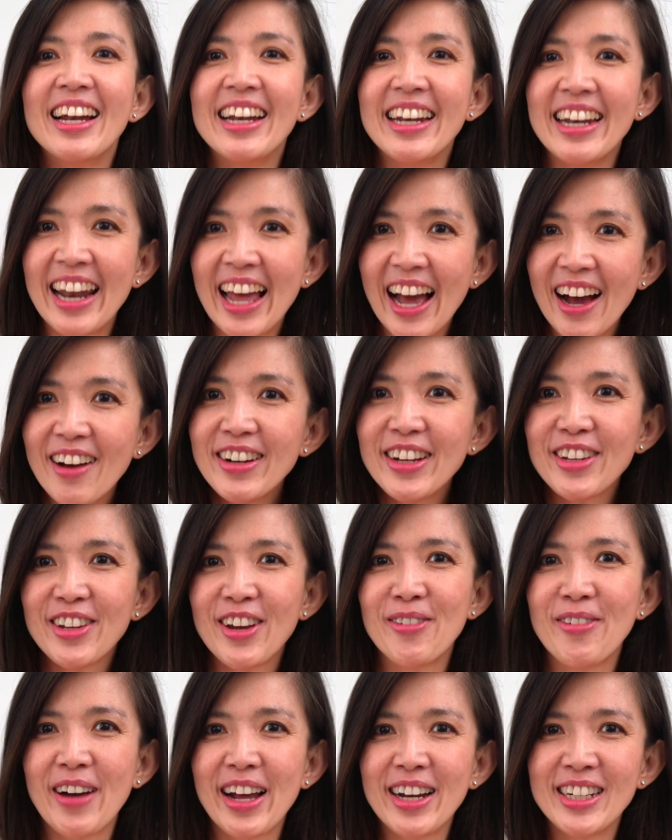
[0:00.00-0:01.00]
Now that you
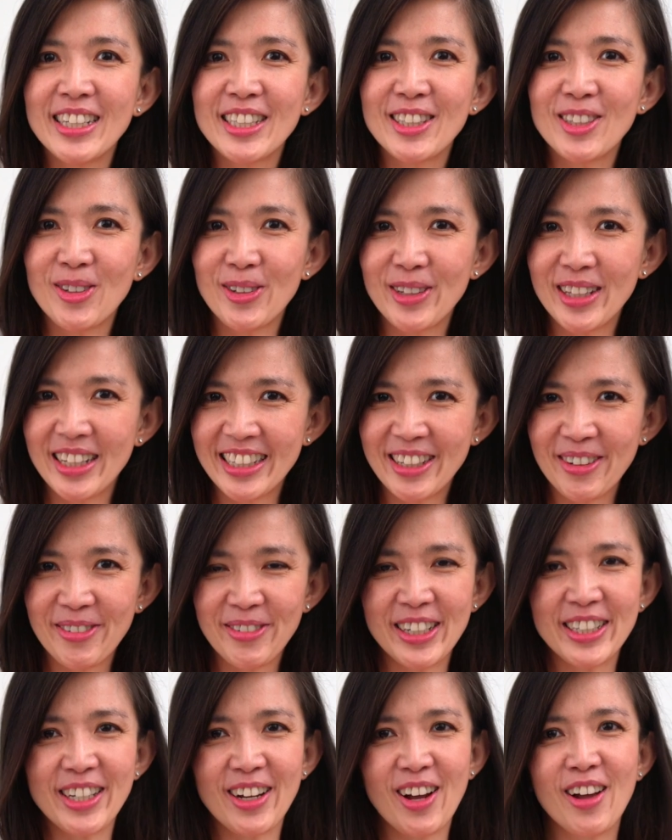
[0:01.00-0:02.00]
have understood the
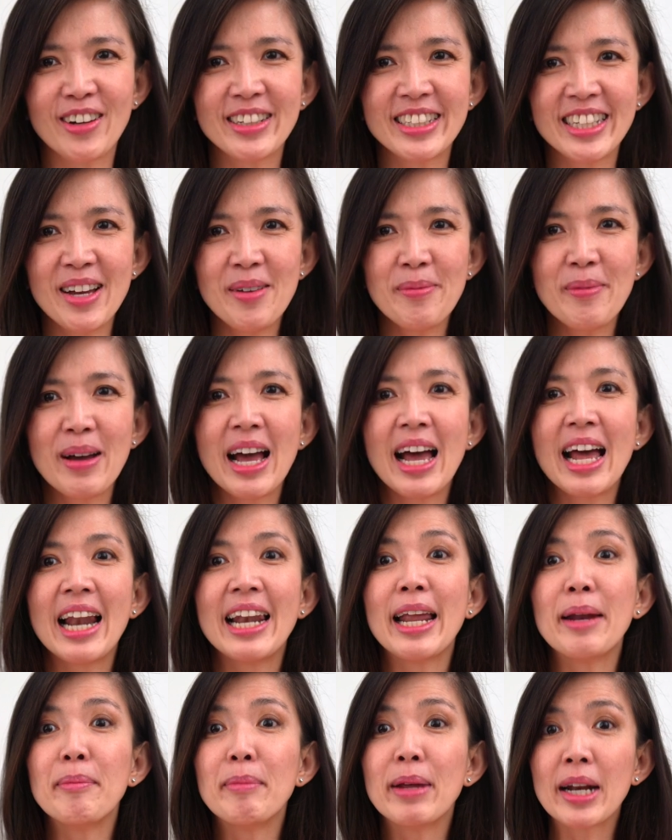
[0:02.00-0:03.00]
filter concept,
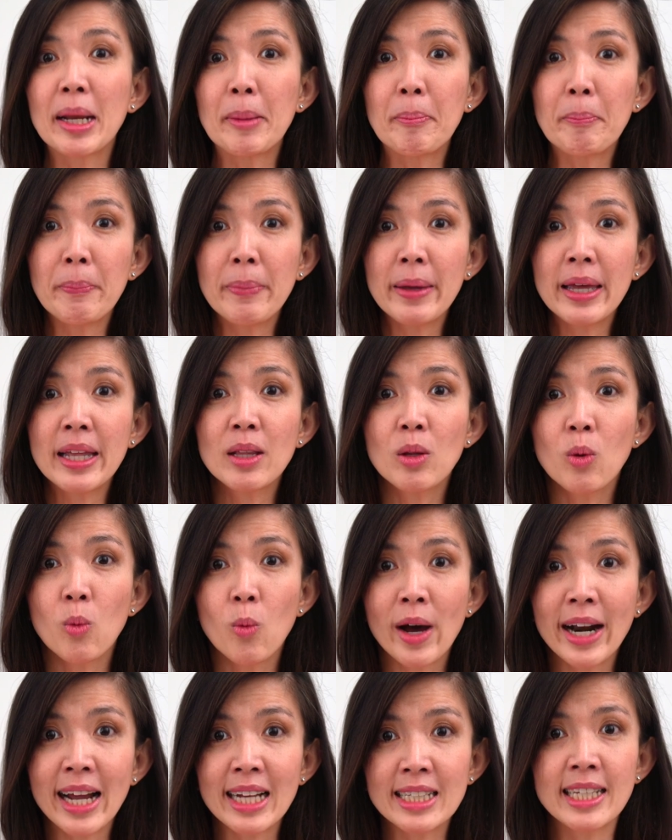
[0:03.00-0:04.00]
let me repeat
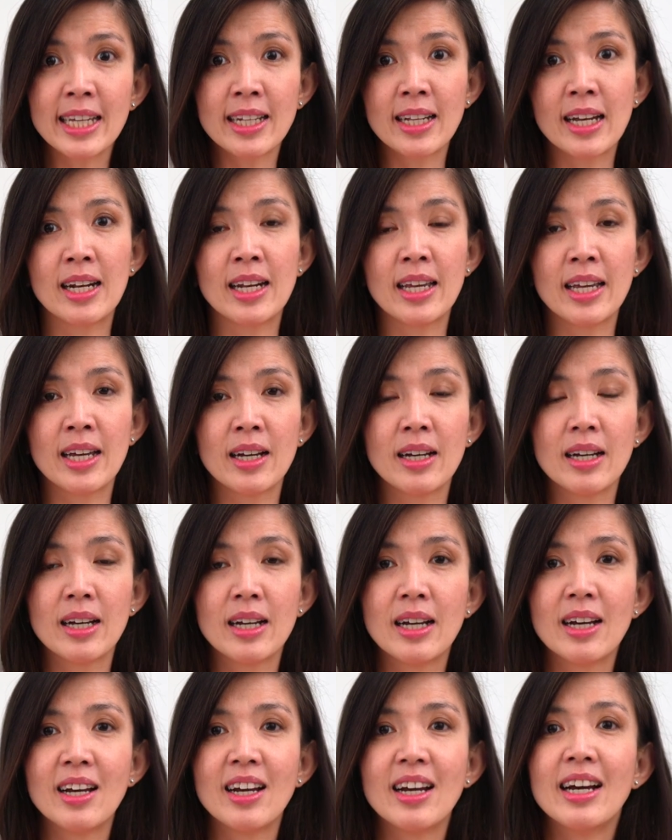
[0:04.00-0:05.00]
what I said earlier.
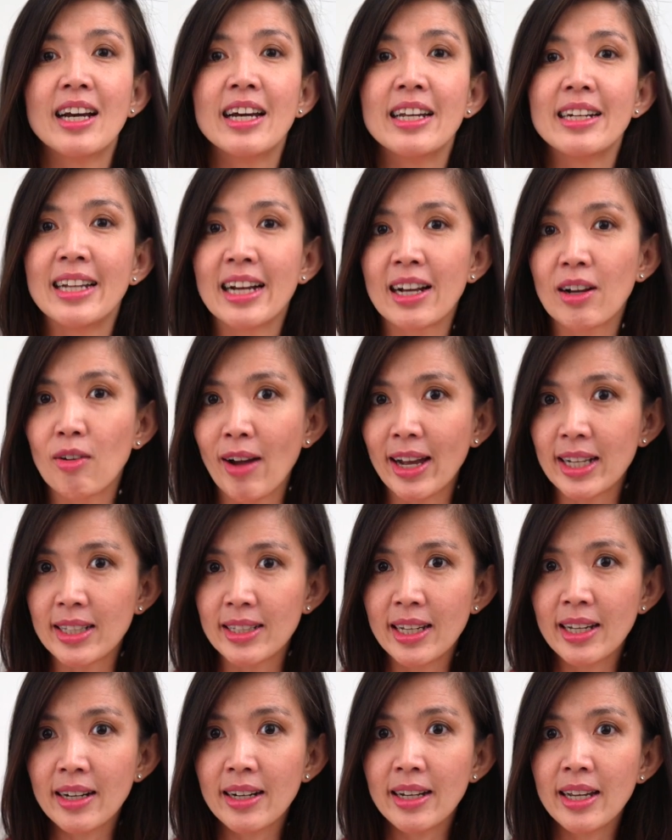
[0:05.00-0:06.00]
The
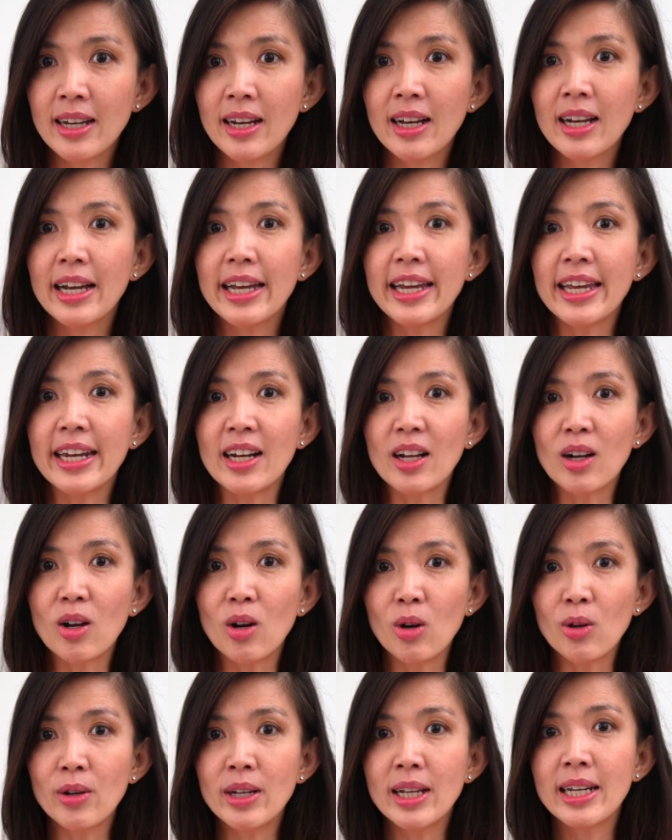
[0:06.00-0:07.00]
criteria
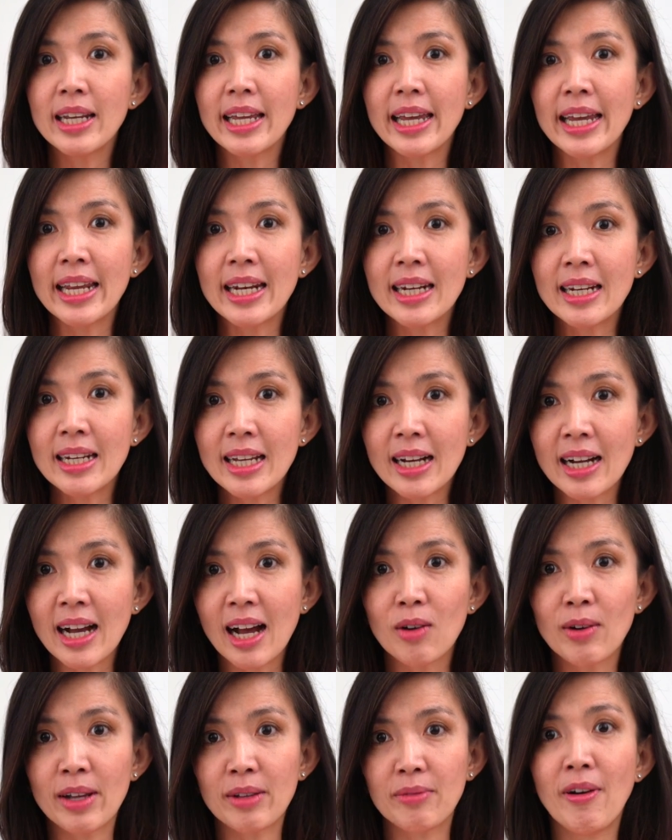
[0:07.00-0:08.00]
included in the
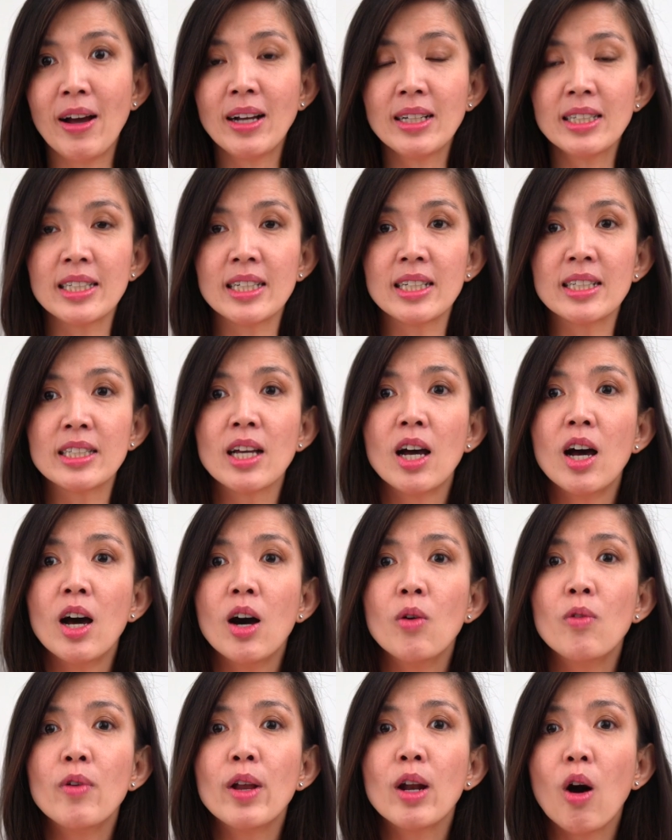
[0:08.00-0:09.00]
calculate functions
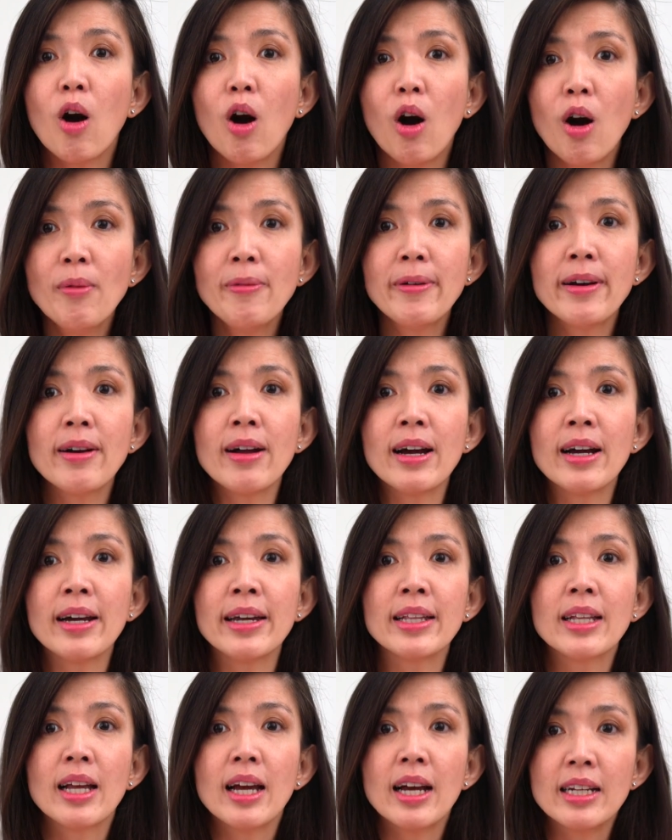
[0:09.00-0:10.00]
will
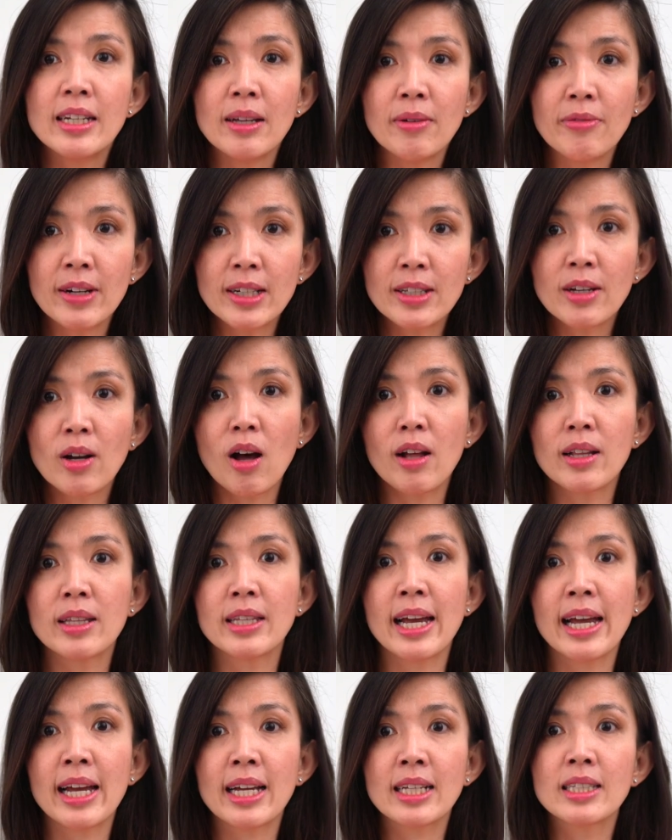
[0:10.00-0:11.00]
override the filter
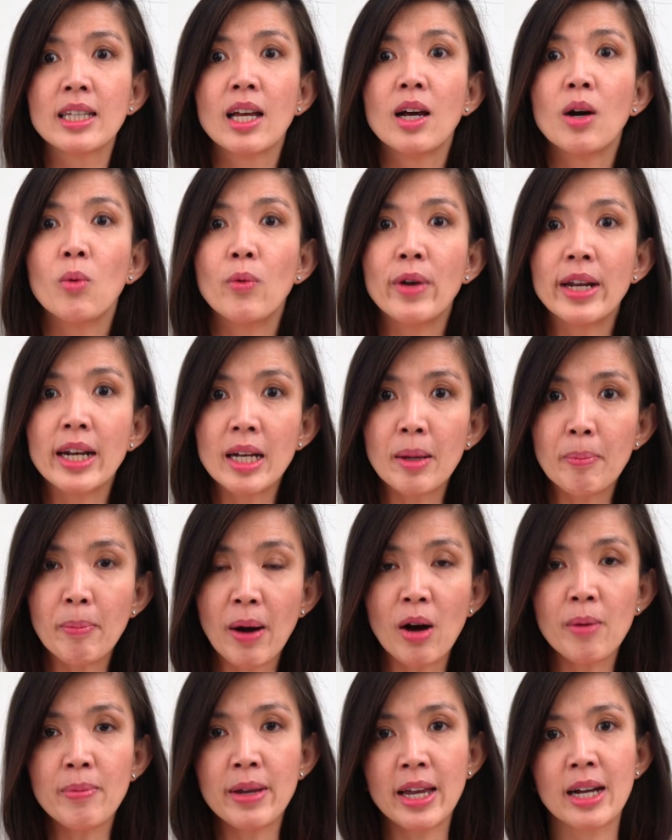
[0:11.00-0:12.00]
context within the
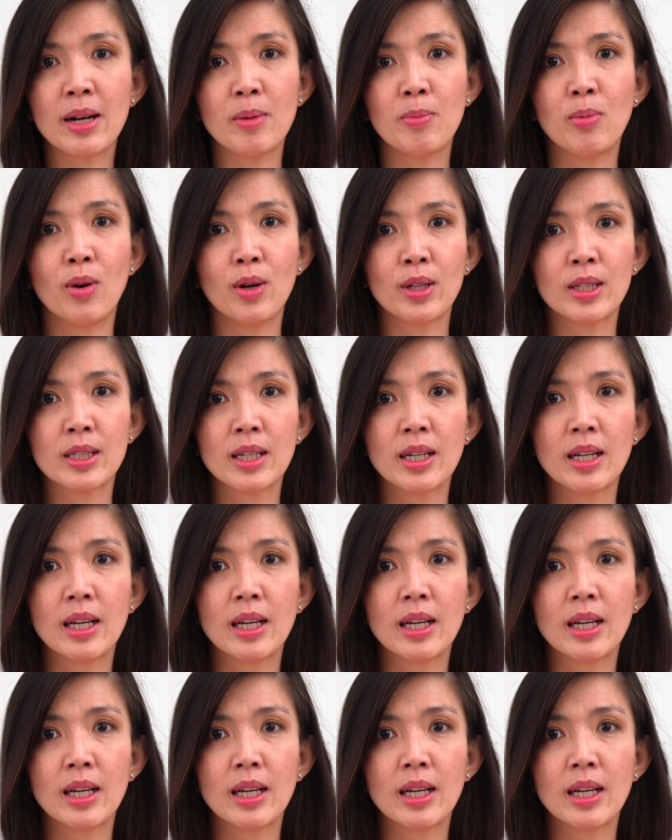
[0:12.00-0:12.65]
Power BI report.